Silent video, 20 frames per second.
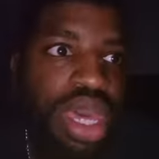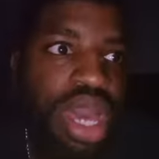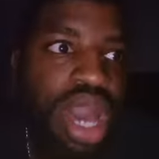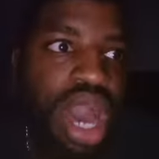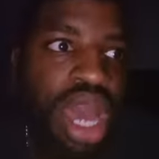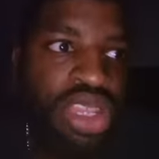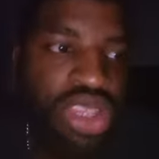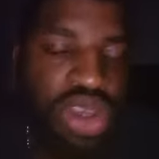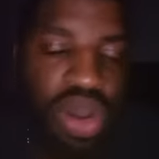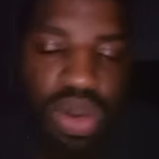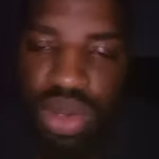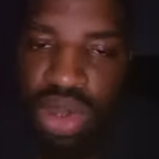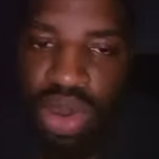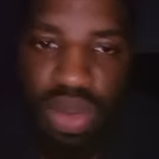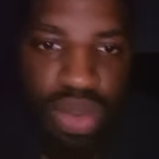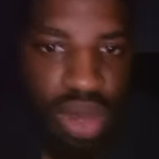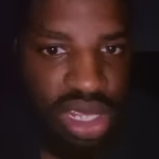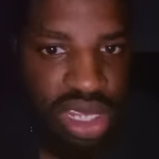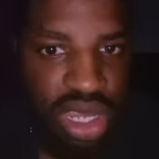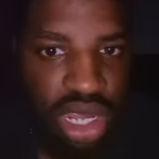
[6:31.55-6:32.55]
I don't know
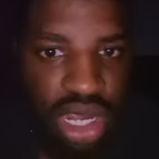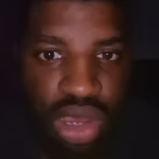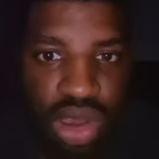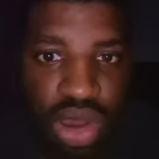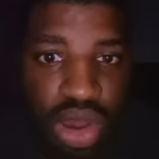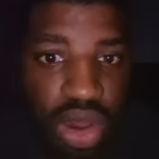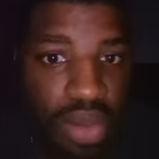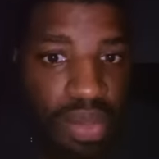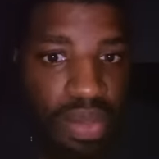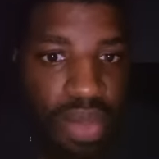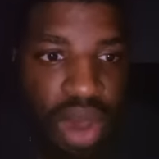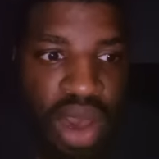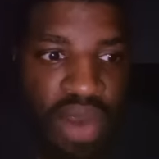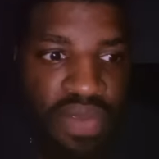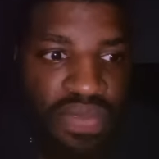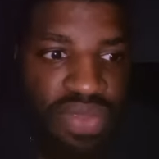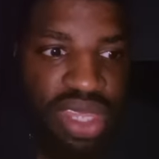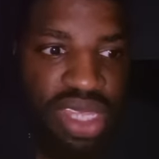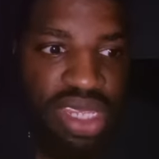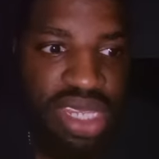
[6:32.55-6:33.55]
what's gonna come
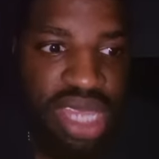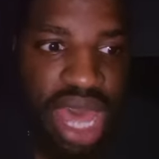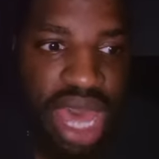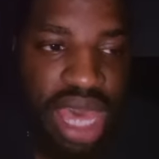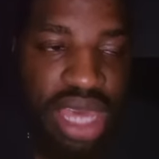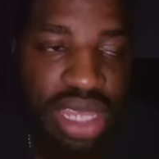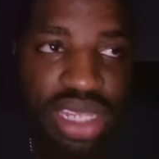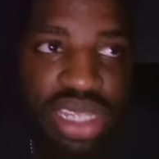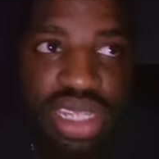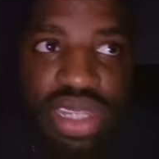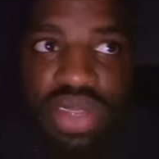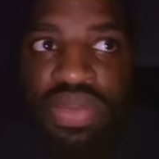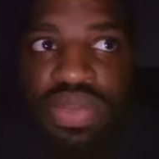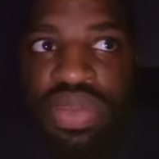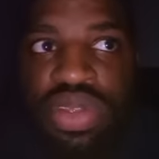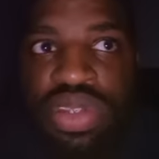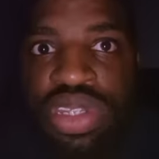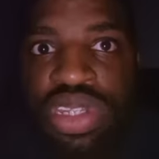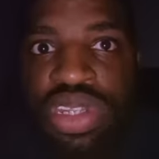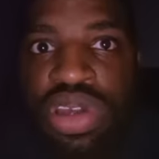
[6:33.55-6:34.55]
of this case,
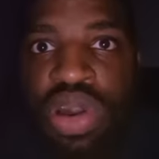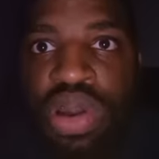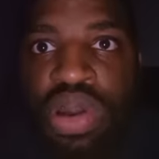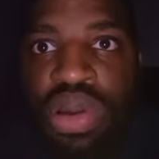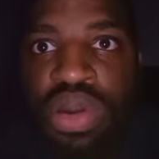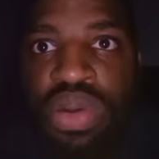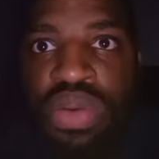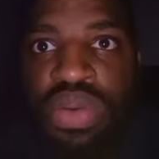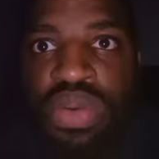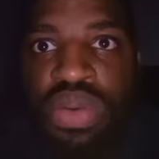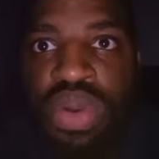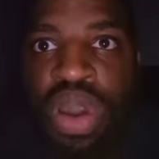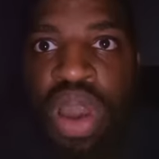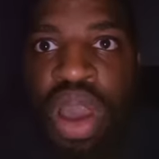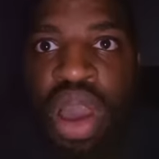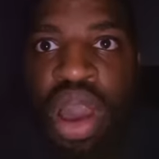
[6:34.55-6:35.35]
so